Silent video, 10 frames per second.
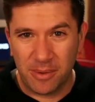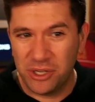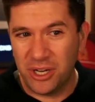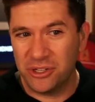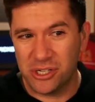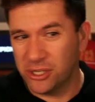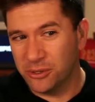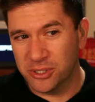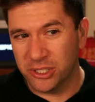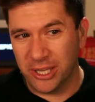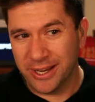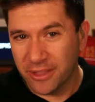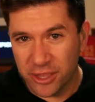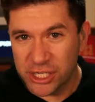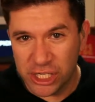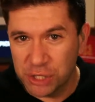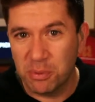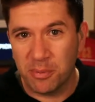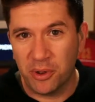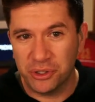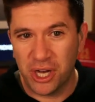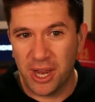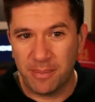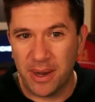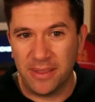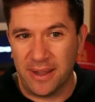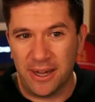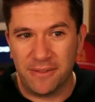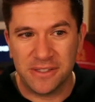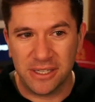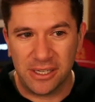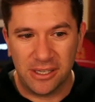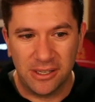You didn't just lose to like the Super Bowl champ out of the NFC.